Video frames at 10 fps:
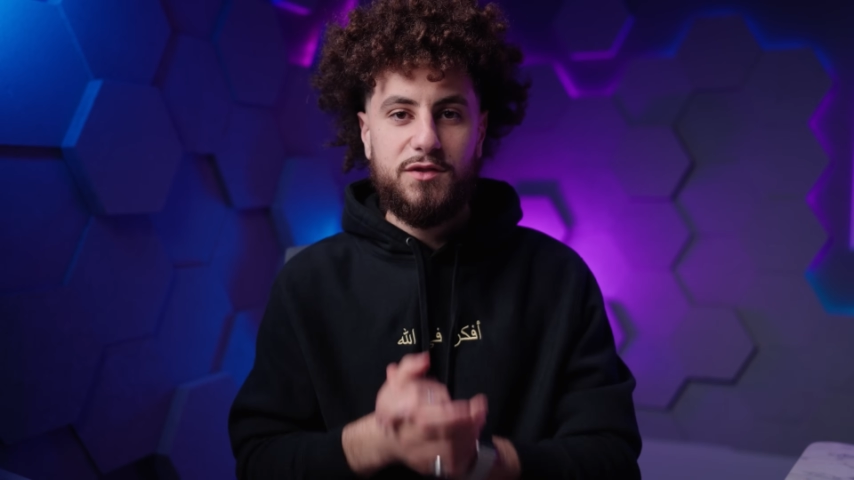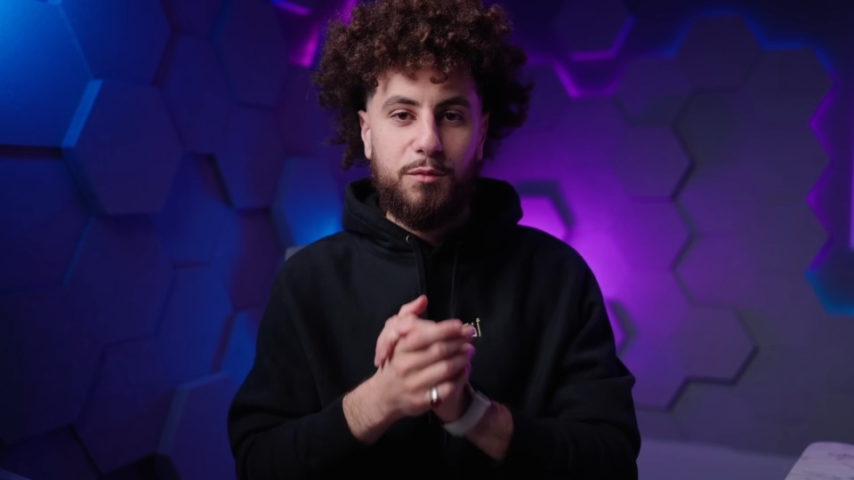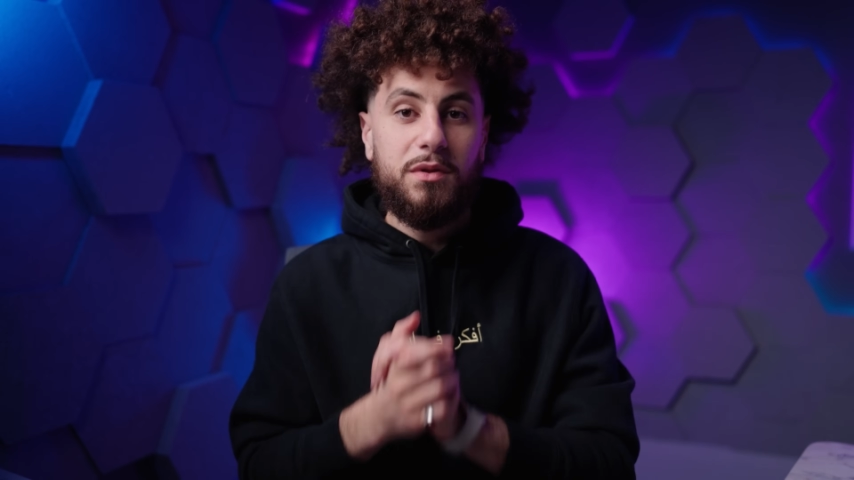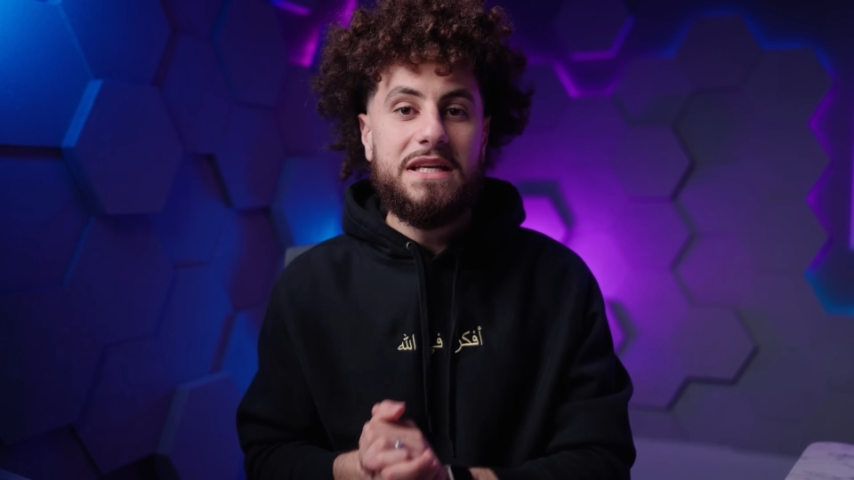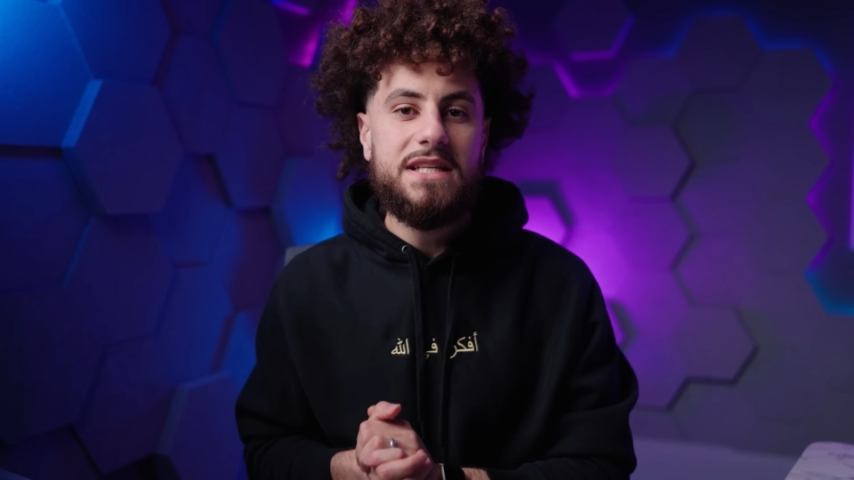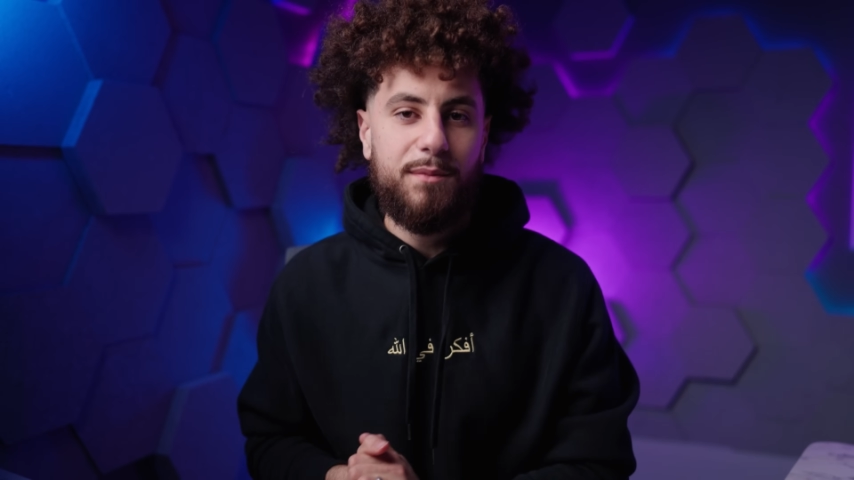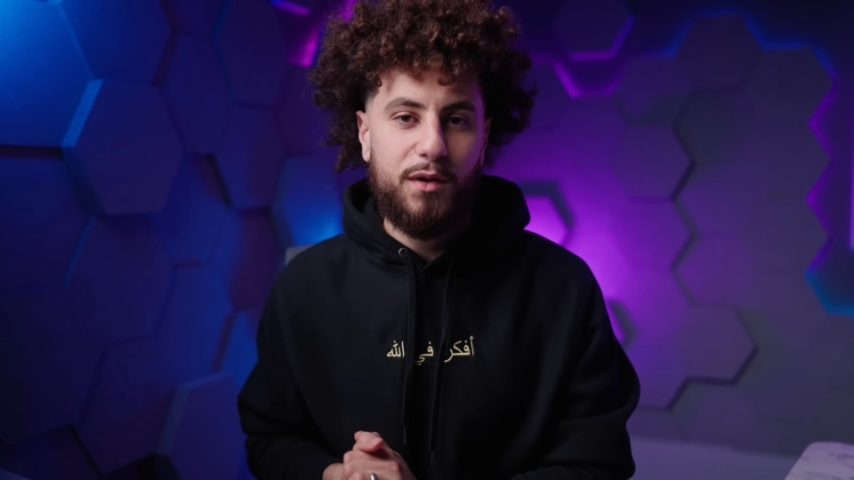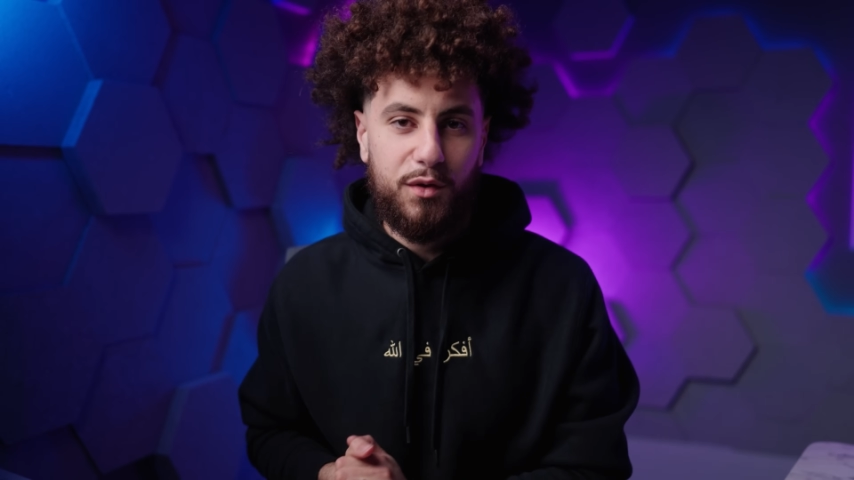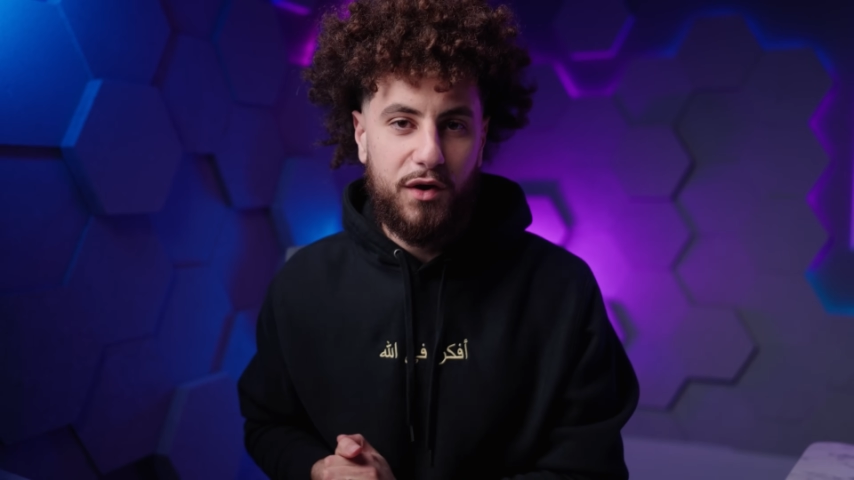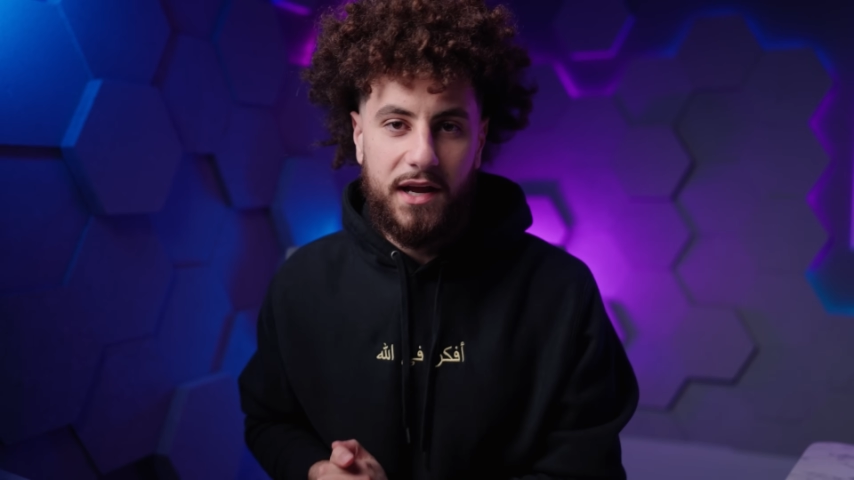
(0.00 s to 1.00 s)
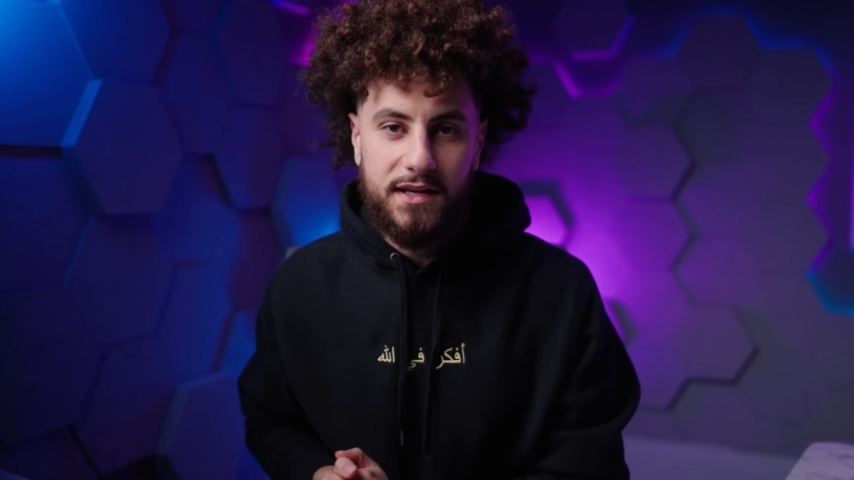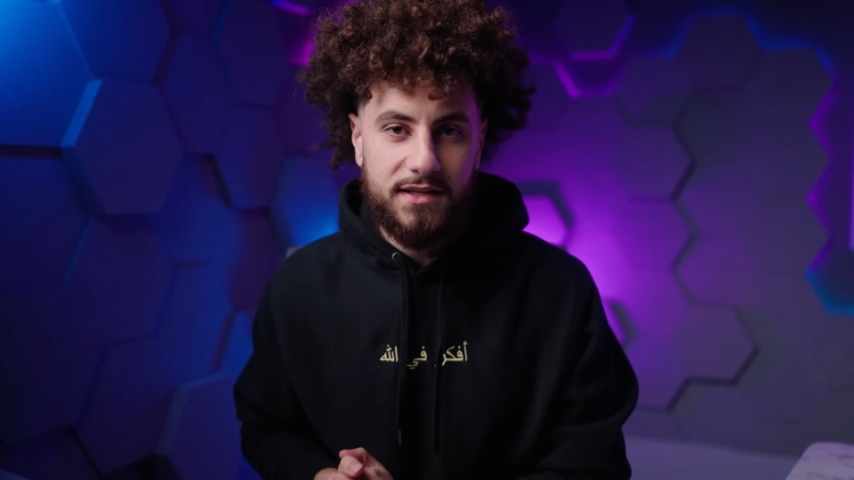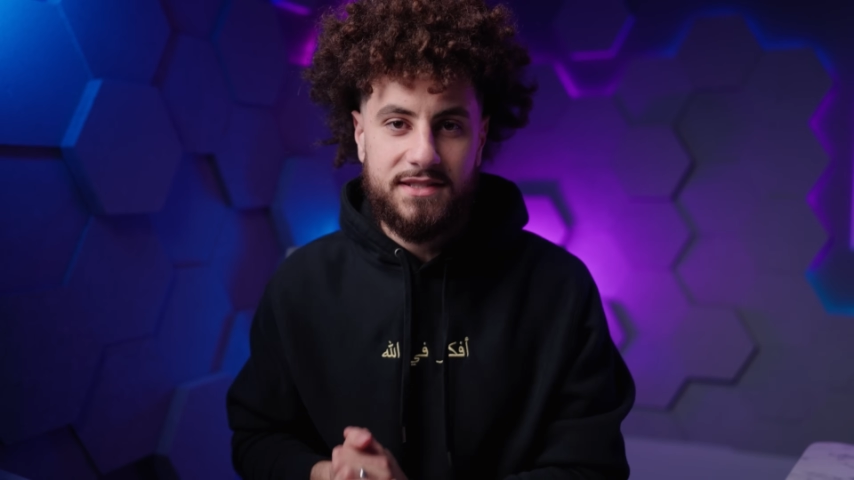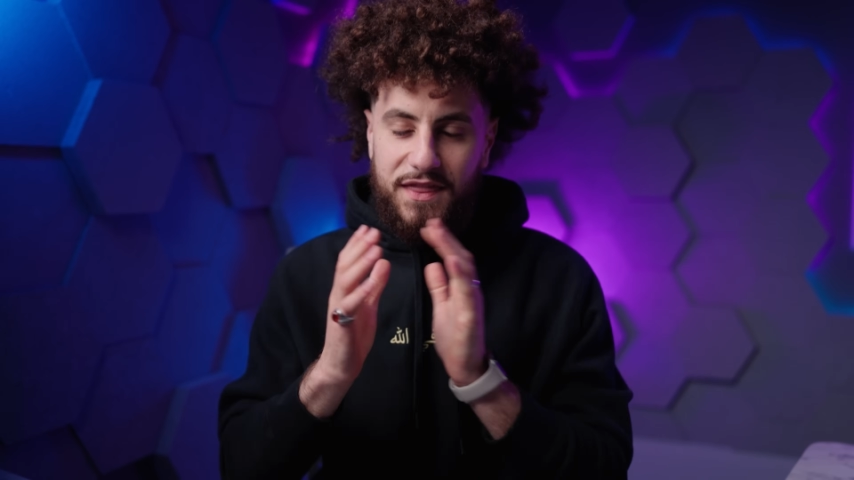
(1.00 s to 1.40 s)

so please let me know your ideas.